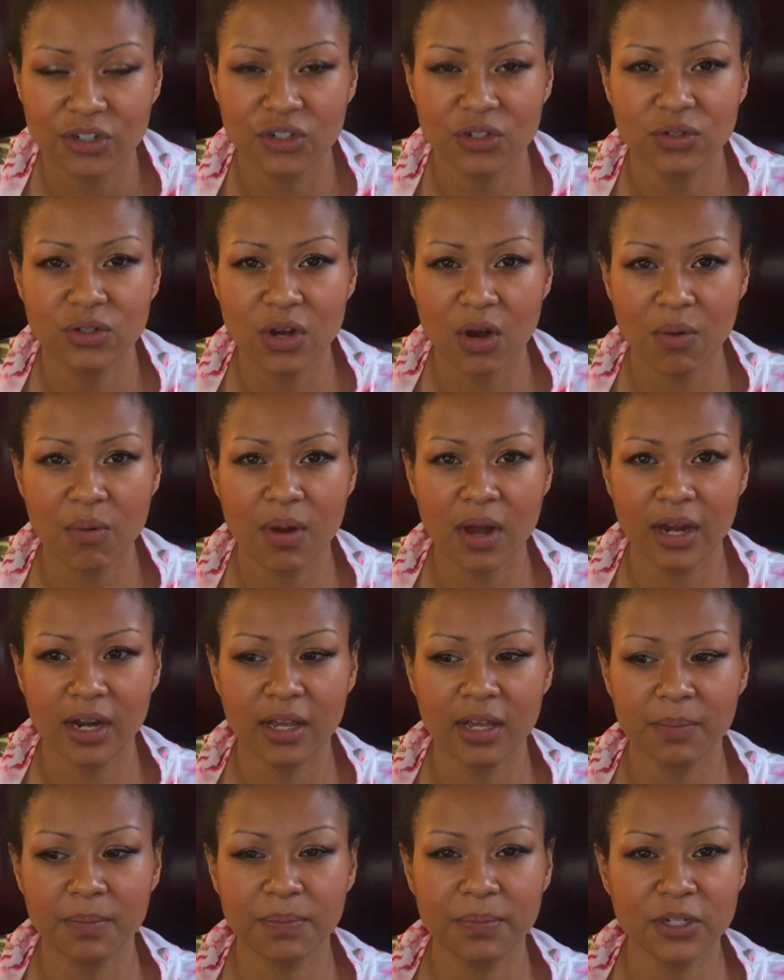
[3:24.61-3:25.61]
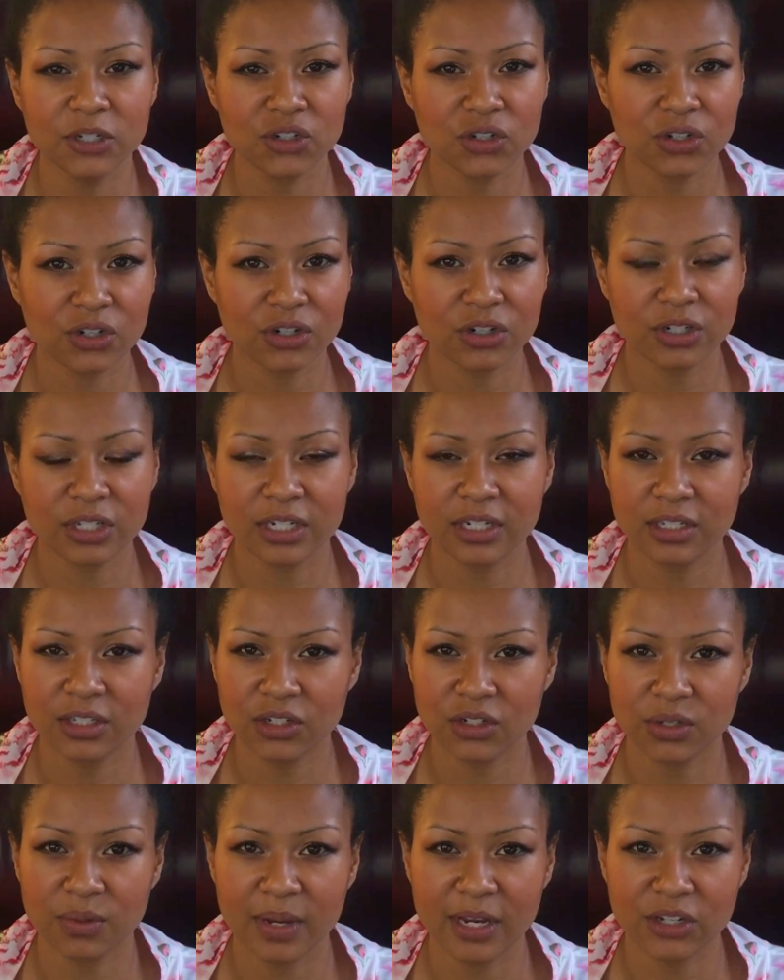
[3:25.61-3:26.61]
You don't want to put your nurse in a
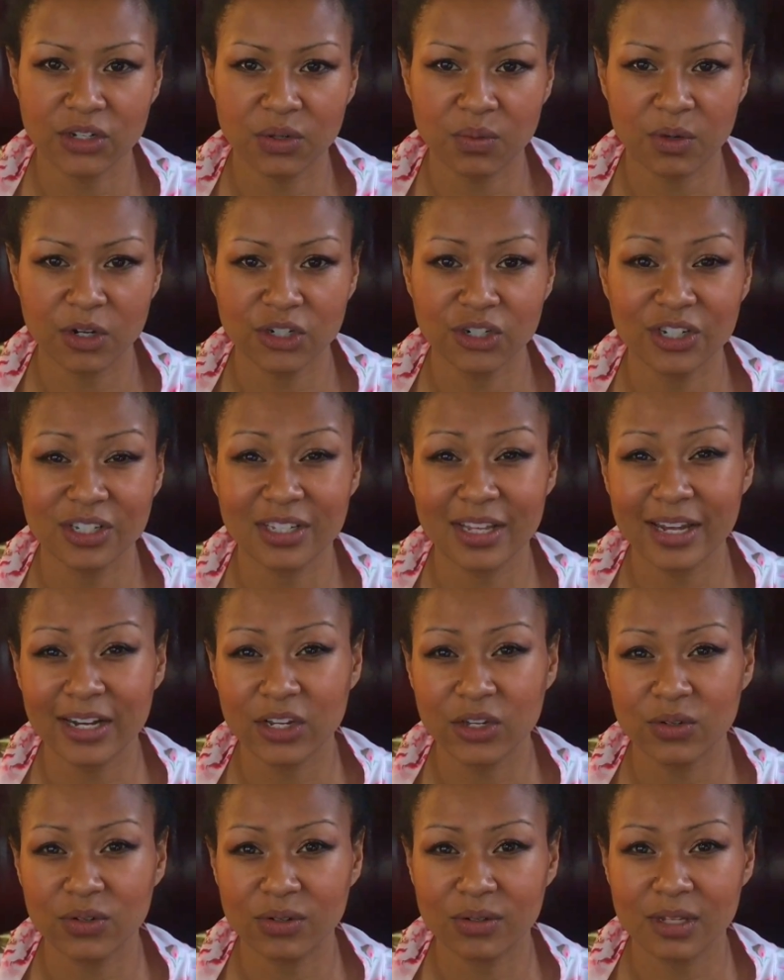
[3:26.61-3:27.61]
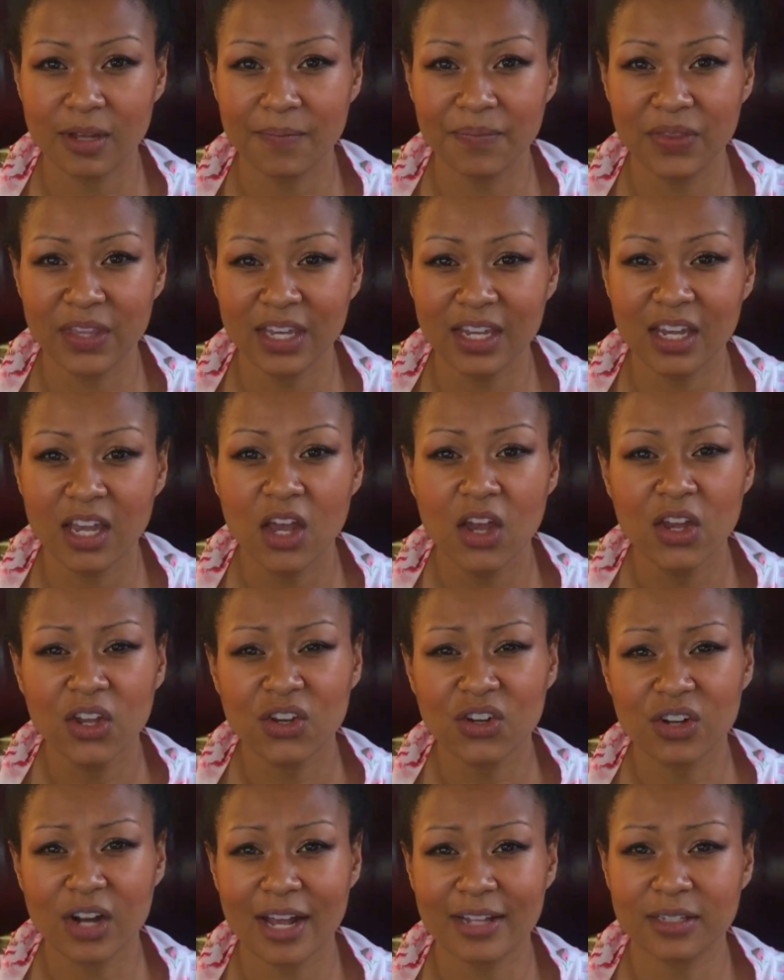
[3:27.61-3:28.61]
situation where she's letting you do something
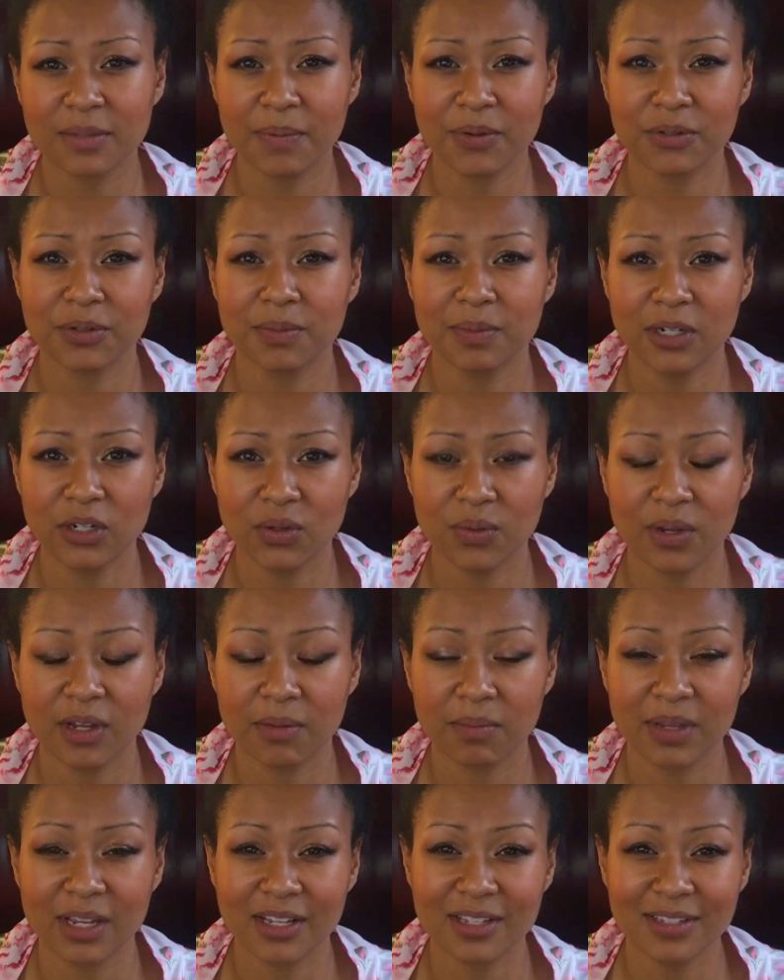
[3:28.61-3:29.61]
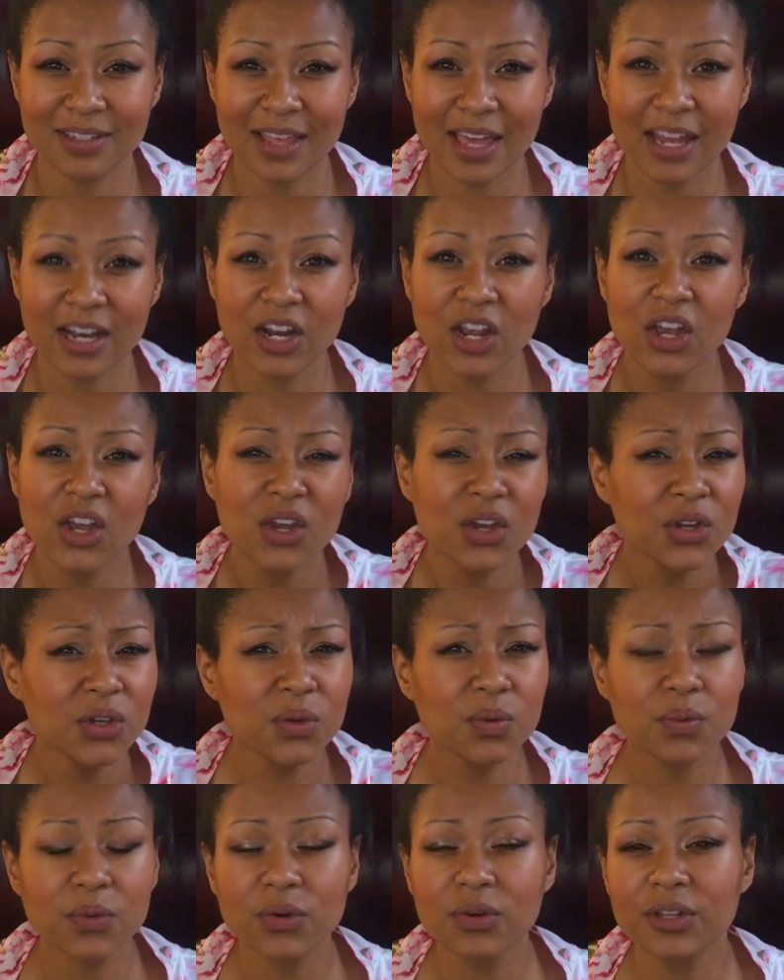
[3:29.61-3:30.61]
you're not supposed to be doing, because then
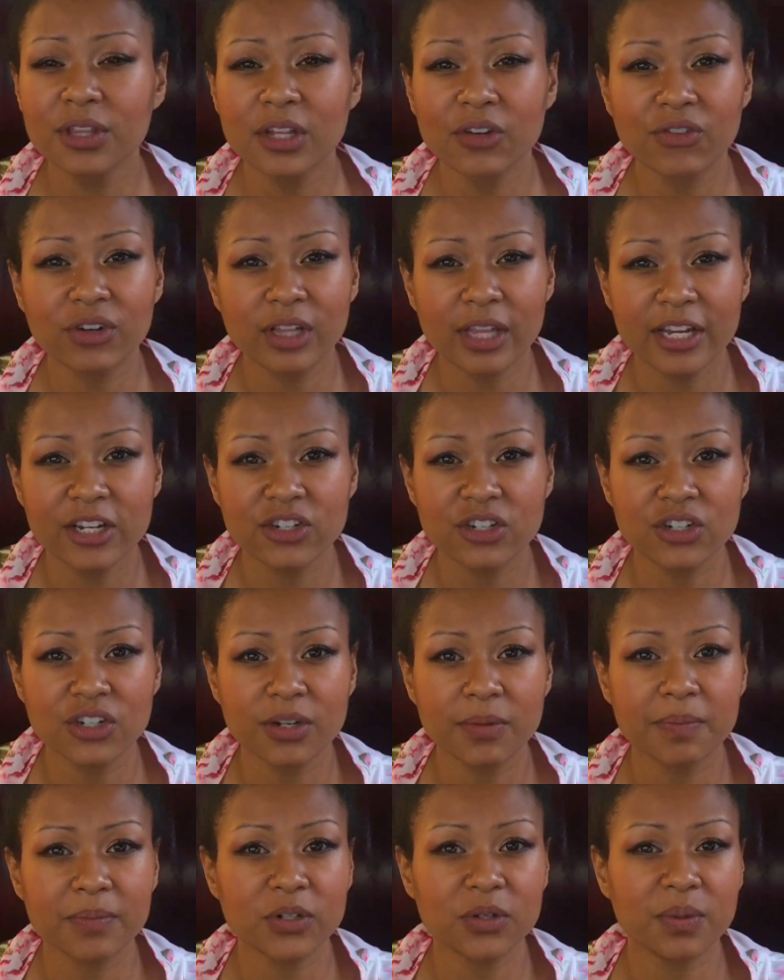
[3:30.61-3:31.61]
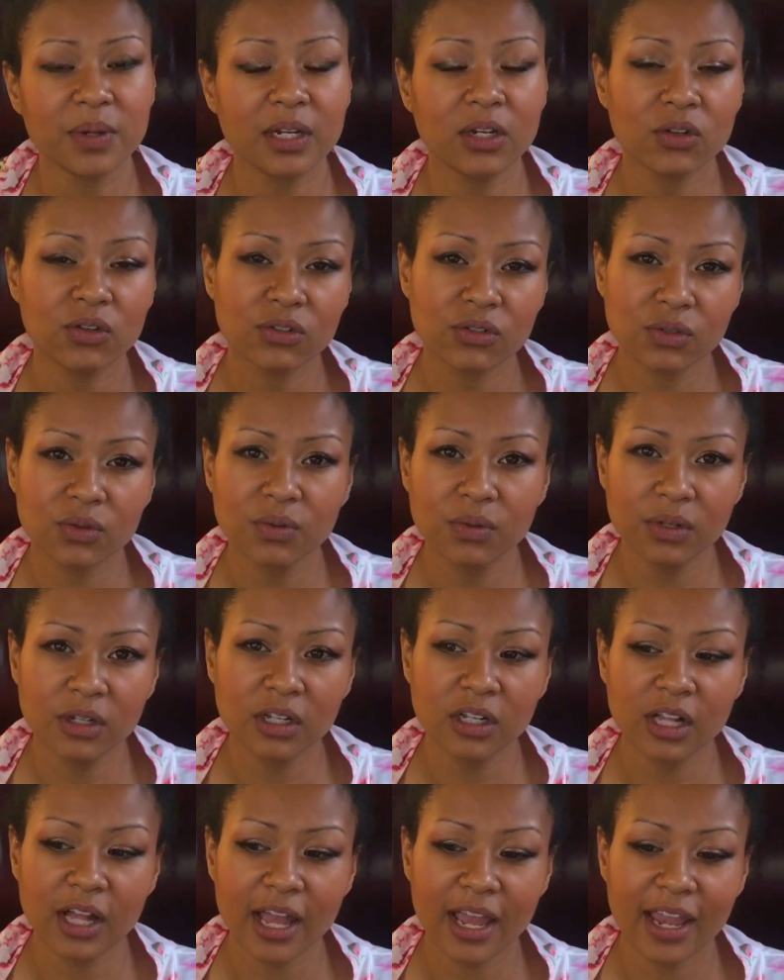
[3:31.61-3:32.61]
you ruin the relationship between your
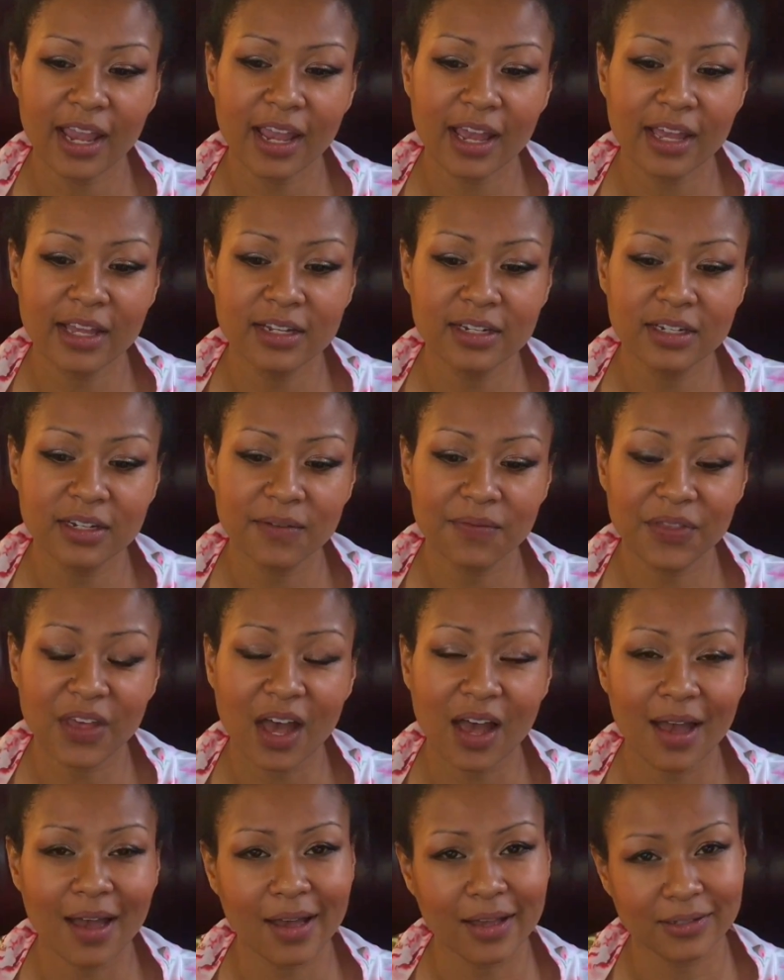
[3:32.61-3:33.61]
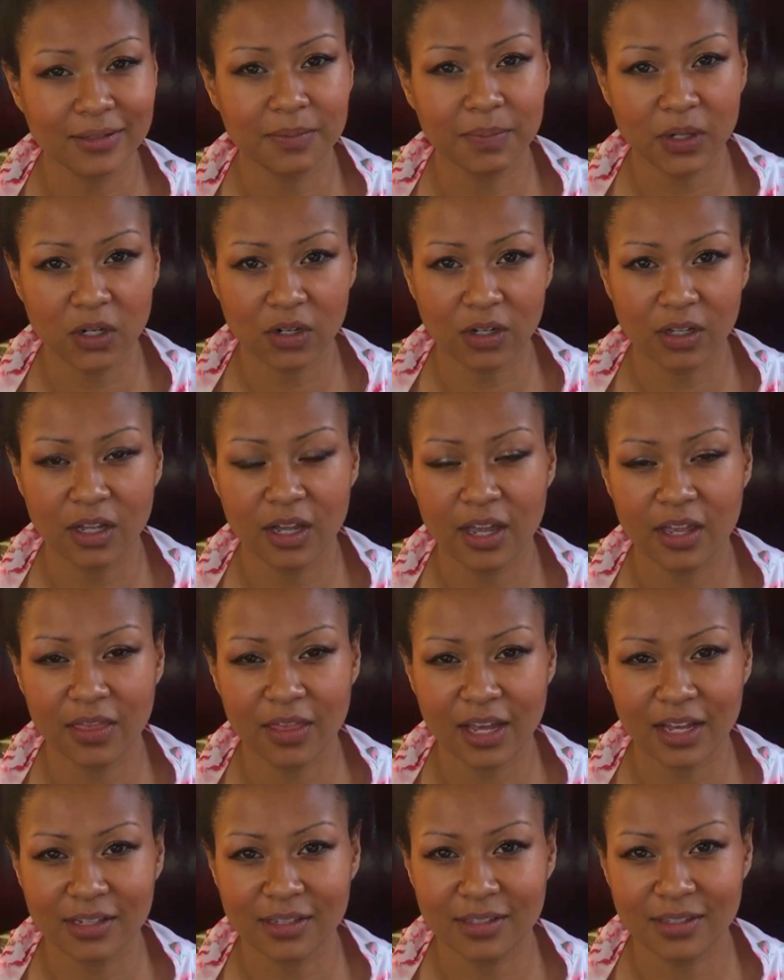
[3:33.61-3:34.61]
school and the hospital, and
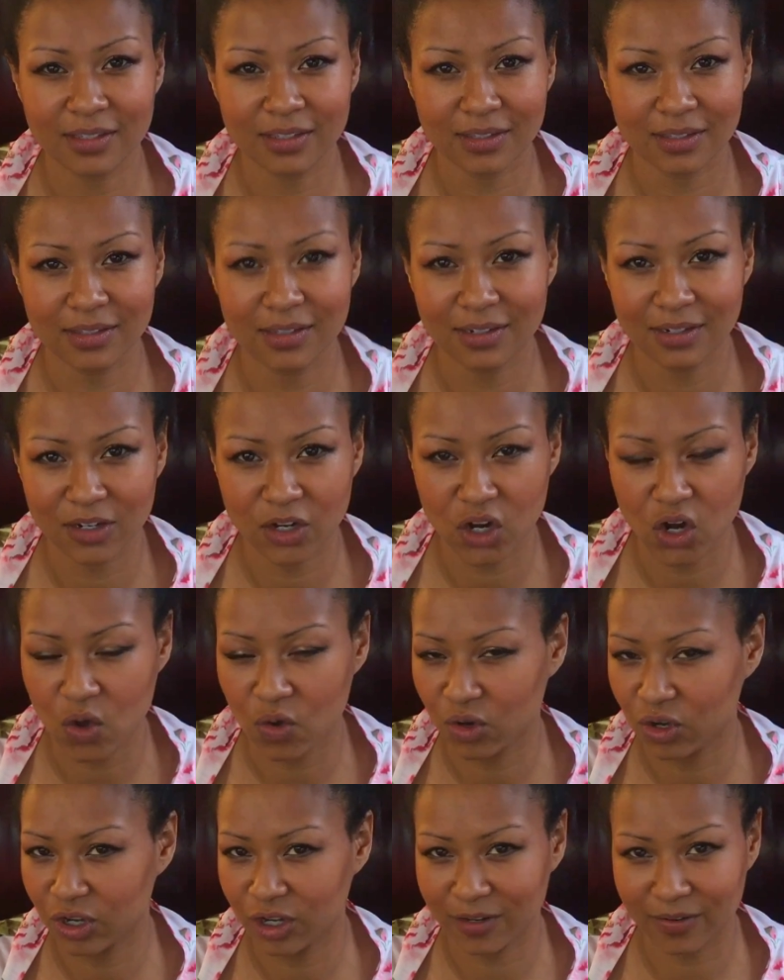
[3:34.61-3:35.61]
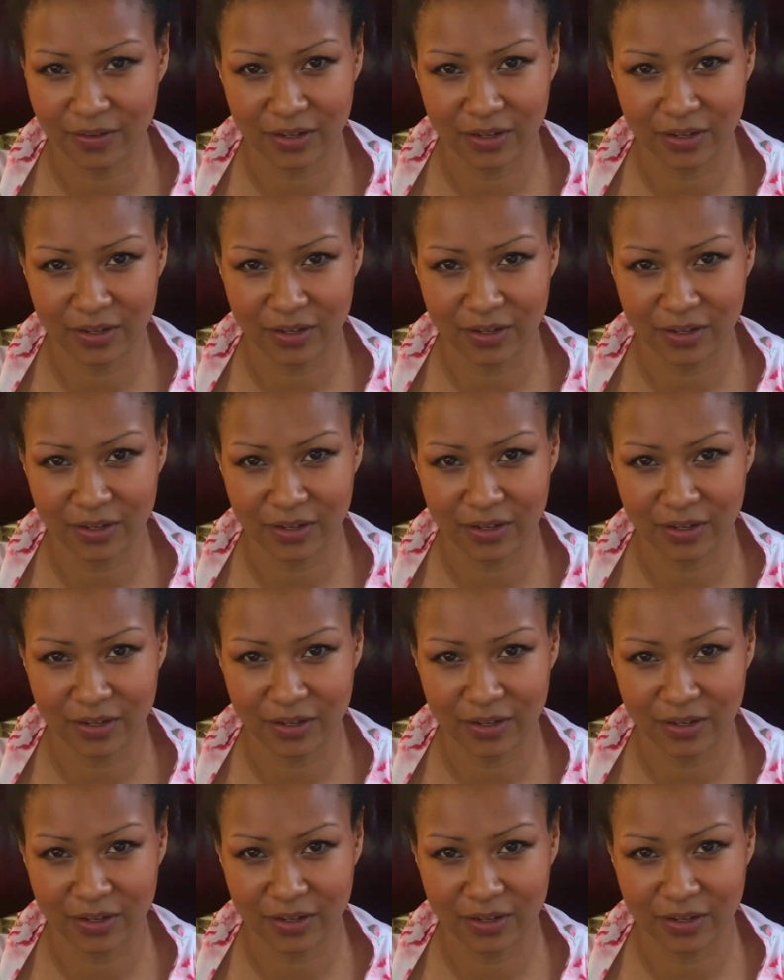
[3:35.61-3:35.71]
that's no good,